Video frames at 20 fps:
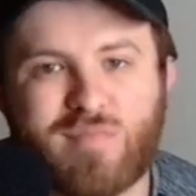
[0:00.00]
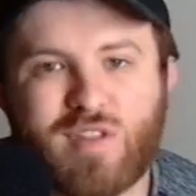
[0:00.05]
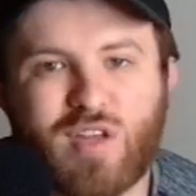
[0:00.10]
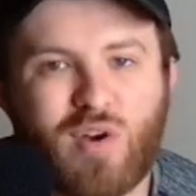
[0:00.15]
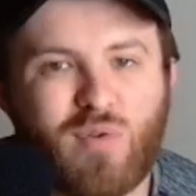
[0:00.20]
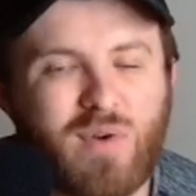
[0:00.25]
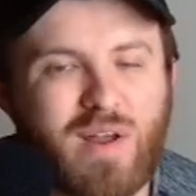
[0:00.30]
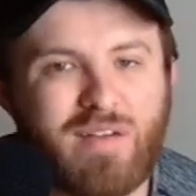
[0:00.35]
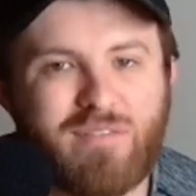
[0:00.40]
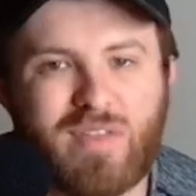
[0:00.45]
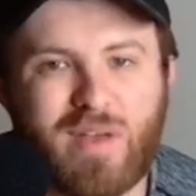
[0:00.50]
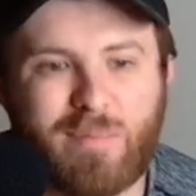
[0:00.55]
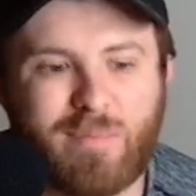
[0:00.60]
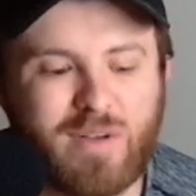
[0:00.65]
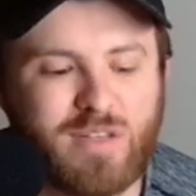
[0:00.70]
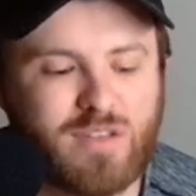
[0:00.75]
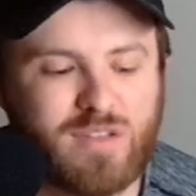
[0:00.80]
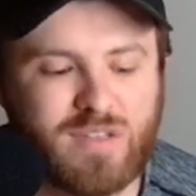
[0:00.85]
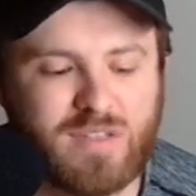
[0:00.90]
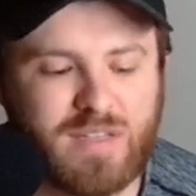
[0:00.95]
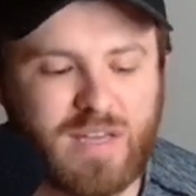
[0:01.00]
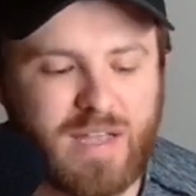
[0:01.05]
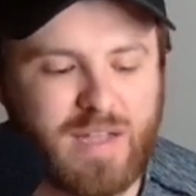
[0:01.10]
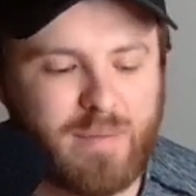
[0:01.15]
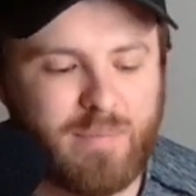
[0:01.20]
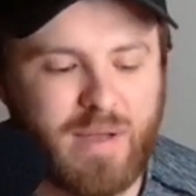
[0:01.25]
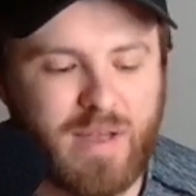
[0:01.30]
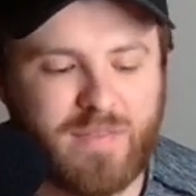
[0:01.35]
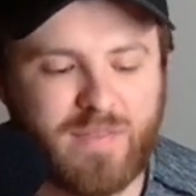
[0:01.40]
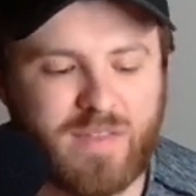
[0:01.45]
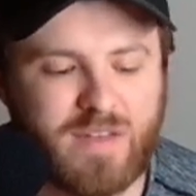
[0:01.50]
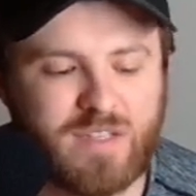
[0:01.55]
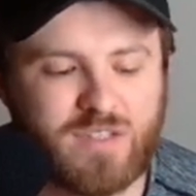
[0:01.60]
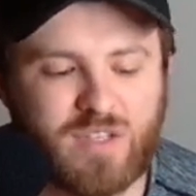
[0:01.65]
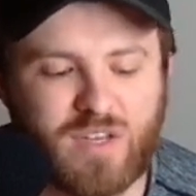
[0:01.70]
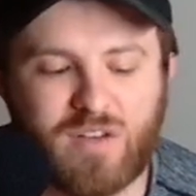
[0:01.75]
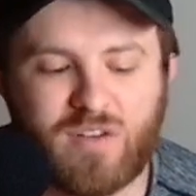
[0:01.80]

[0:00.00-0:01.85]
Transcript: don't have that much to say about this.